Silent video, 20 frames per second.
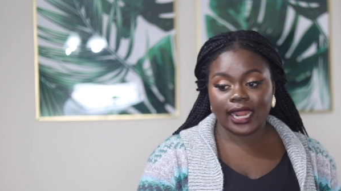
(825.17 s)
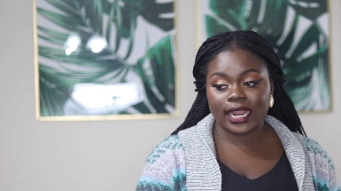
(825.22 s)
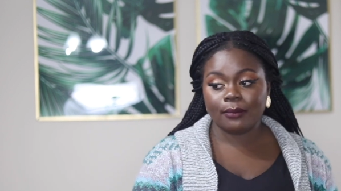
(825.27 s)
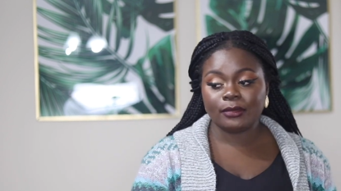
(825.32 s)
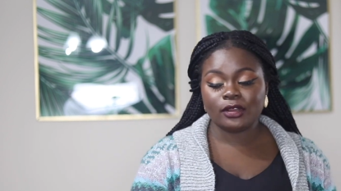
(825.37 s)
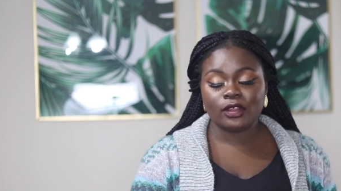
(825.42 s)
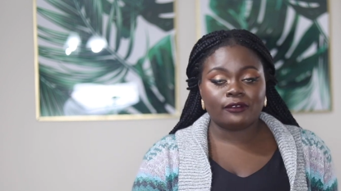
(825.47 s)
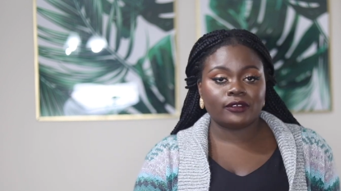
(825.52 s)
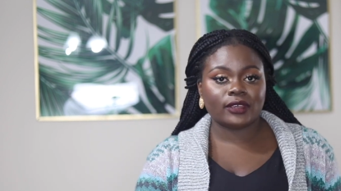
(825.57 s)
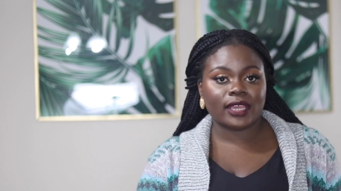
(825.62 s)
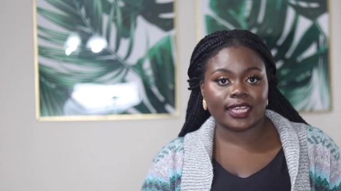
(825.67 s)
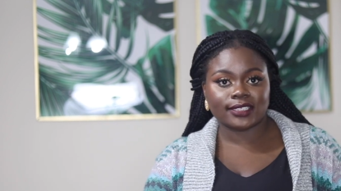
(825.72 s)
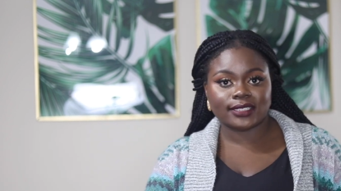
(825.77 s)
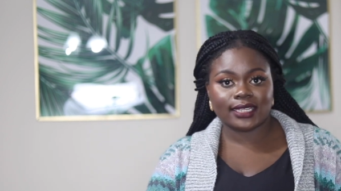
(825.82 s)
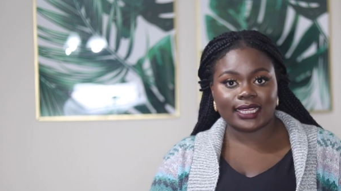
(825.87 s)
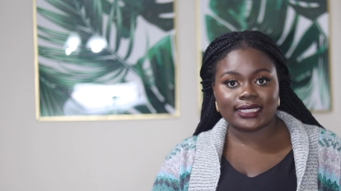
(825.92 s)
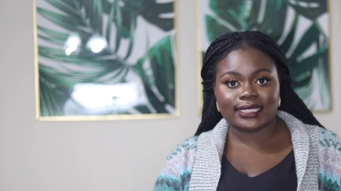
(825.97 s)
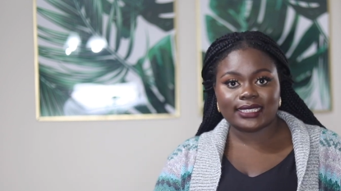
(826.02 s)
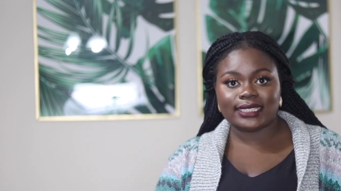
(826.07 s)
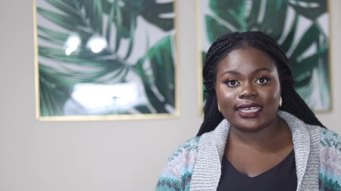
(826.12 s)
Let me know if you guys
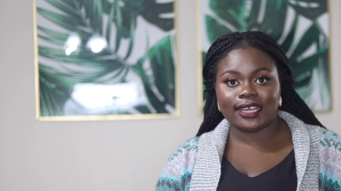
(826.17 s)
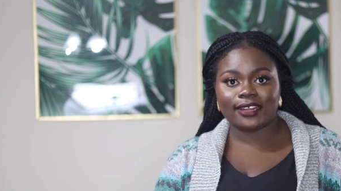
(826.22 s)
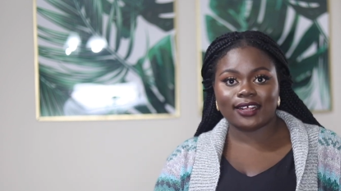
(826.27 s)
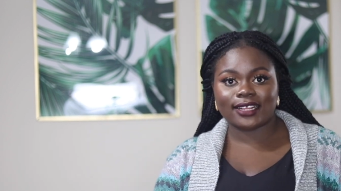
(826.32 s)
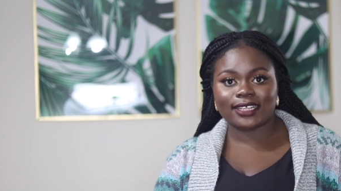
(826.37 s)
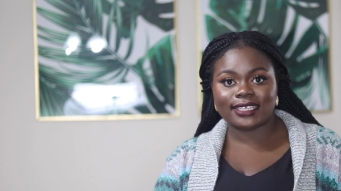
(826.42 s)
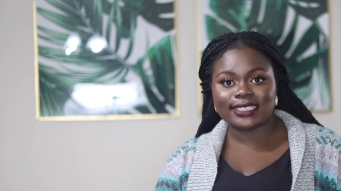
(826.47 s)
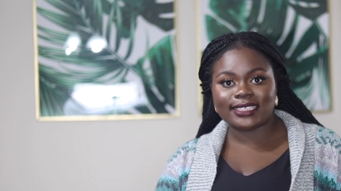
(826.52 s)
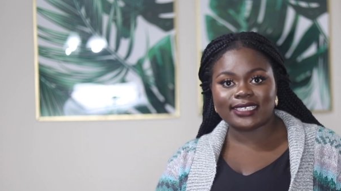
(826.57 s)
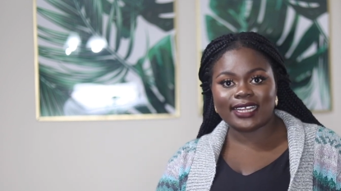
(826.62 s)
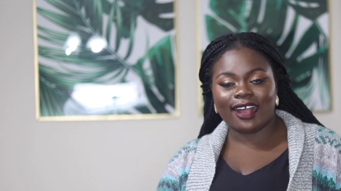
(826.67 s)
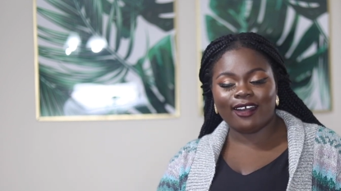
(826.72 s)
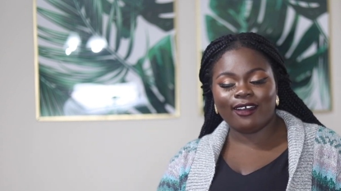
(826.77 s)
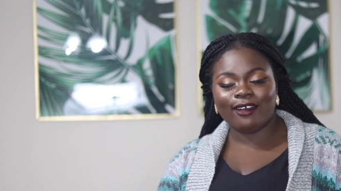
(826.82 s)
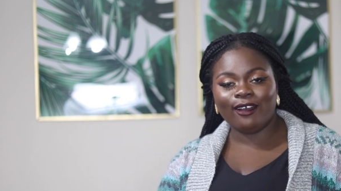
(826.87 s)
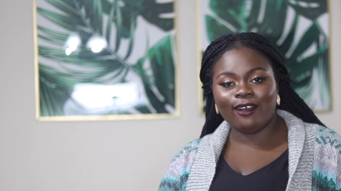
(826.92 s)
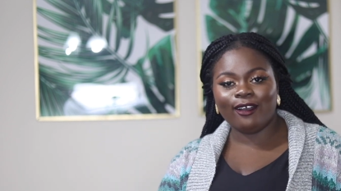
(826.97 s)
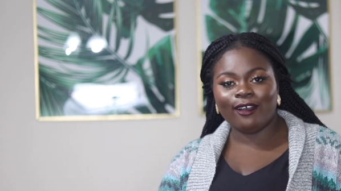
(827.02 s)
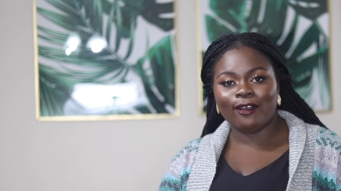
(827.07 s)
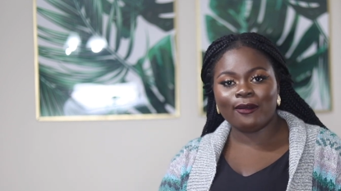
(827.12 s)
would like to see another style
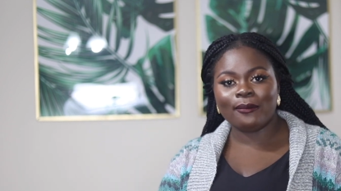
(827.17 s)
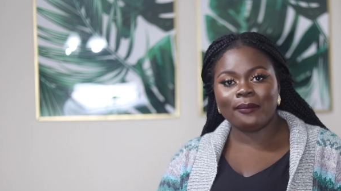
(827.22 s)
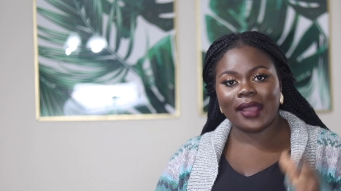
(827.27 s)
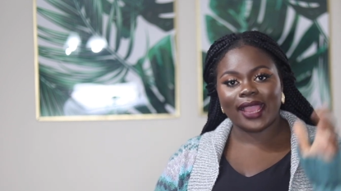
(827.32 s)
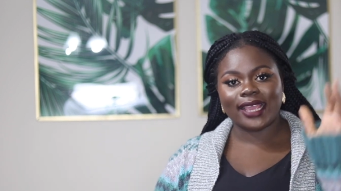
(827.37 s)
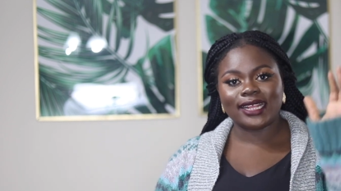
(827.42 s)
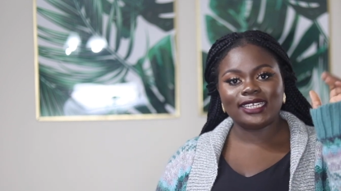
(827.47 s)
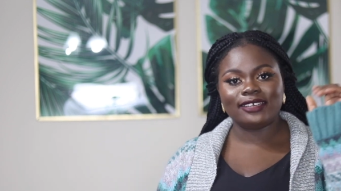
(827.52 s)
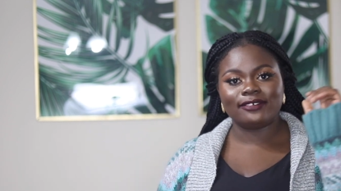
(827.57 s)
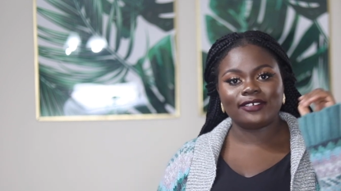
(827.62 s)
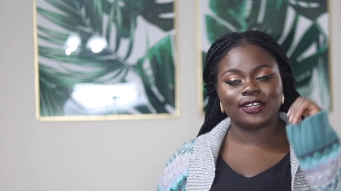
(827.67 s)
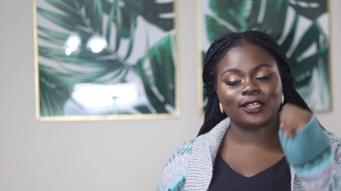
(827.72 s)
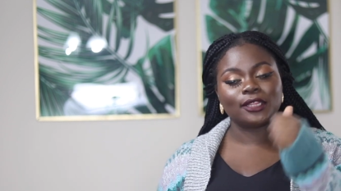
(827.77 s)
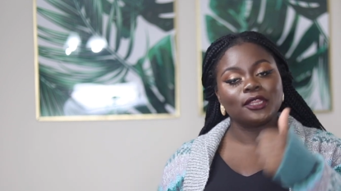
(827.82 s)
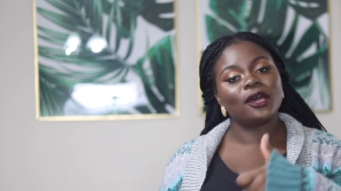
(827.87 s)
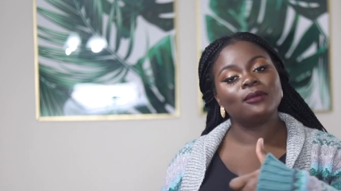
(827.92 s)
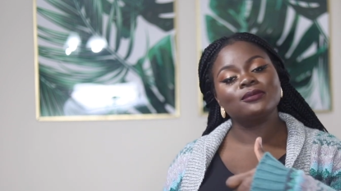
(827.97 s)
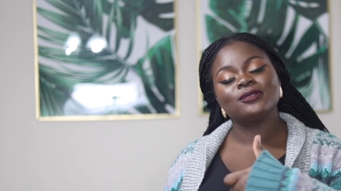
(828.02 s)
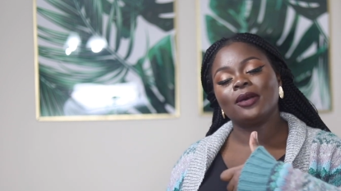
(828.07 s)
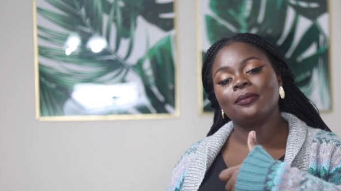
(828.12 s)
haul by leaving a
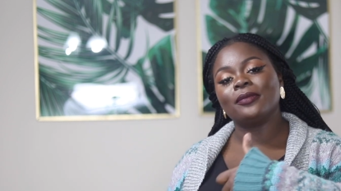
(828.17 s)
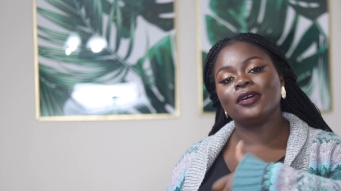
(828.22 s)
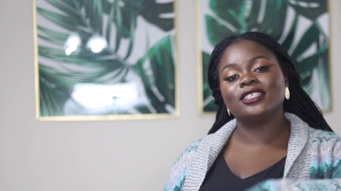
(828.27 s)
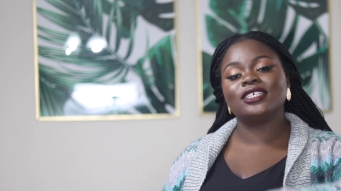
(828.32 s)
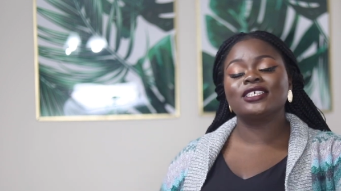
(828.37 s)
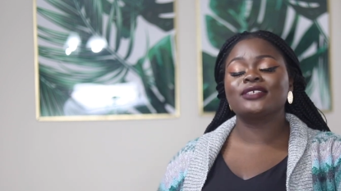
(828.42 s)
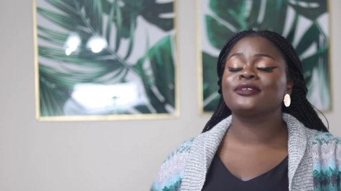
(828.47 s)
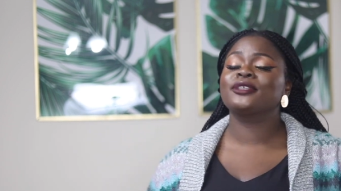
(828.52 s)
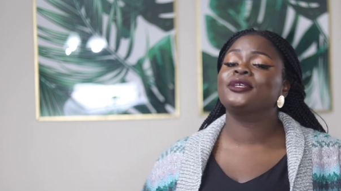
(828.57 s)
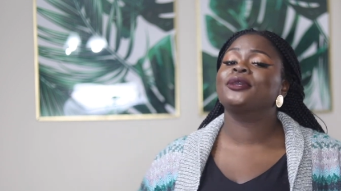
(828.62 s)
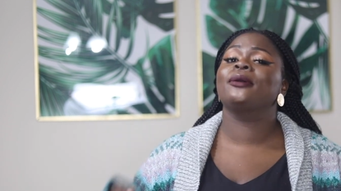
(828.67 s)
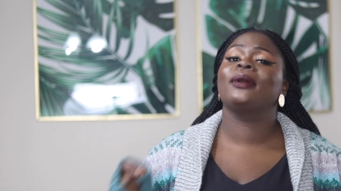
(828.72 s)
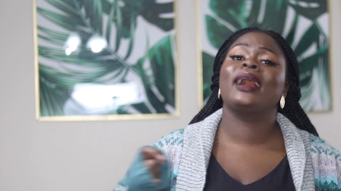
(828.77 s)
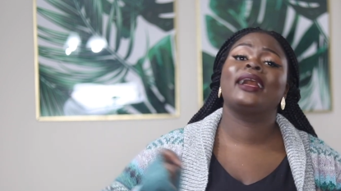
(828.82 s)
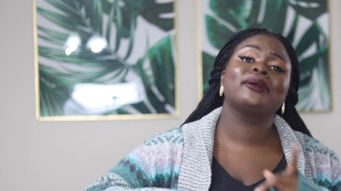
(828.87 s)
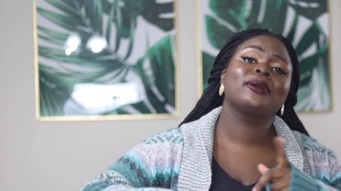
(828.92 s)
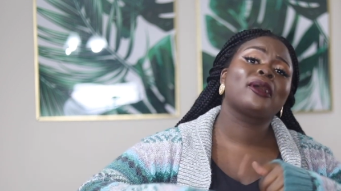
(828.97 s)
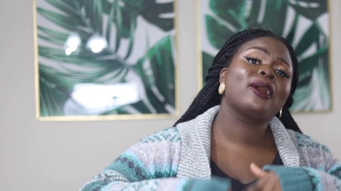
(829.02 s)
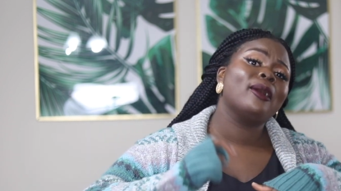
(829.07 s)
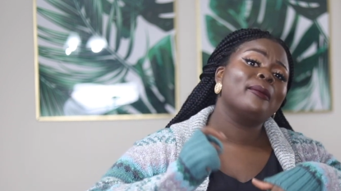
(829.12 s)
thumbs up on this video
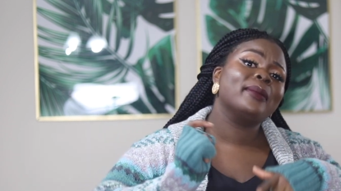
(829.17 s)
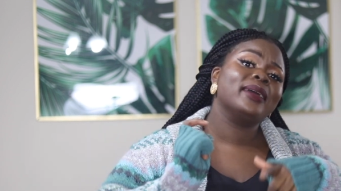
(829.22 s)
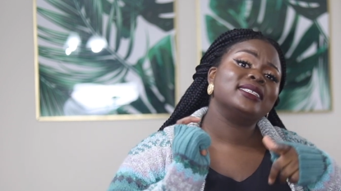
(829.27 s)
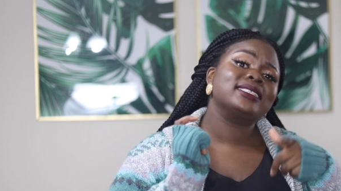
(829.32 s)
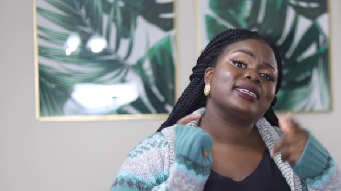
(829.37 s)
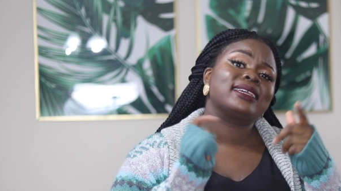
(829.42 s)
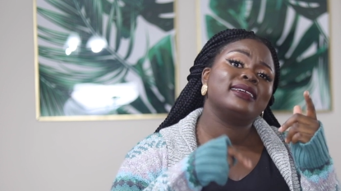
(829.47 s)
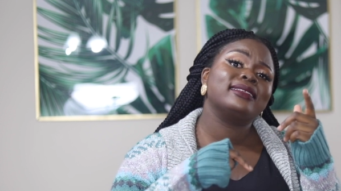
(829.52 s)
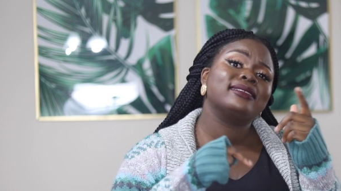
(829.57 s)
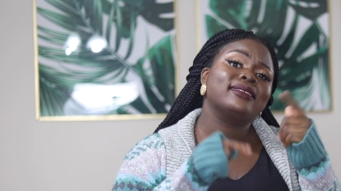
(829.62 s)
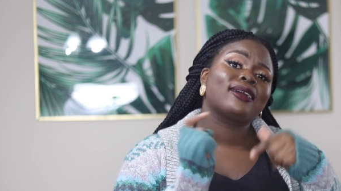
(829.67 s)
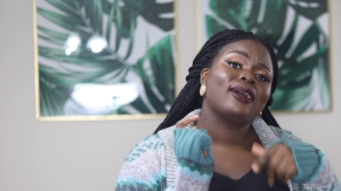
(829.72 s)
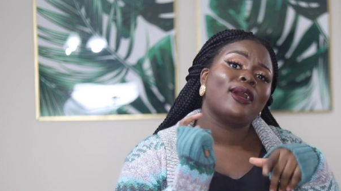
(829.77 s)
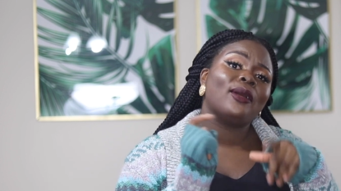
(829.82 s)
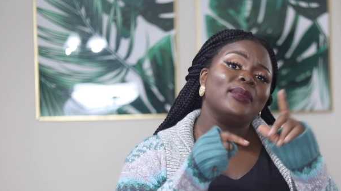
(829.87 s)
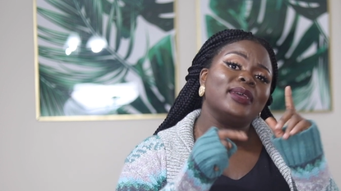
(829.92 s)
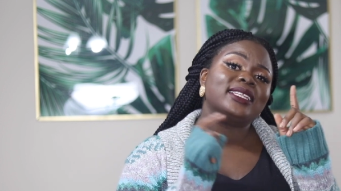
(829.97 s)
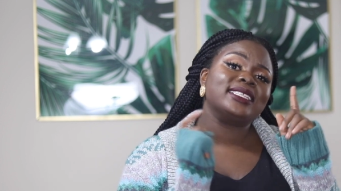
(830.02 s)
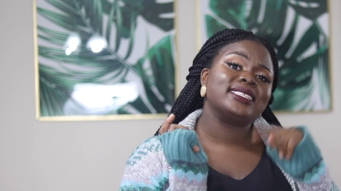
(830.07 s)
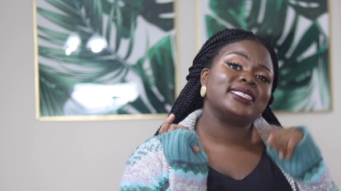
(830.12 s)
and a comment in the comment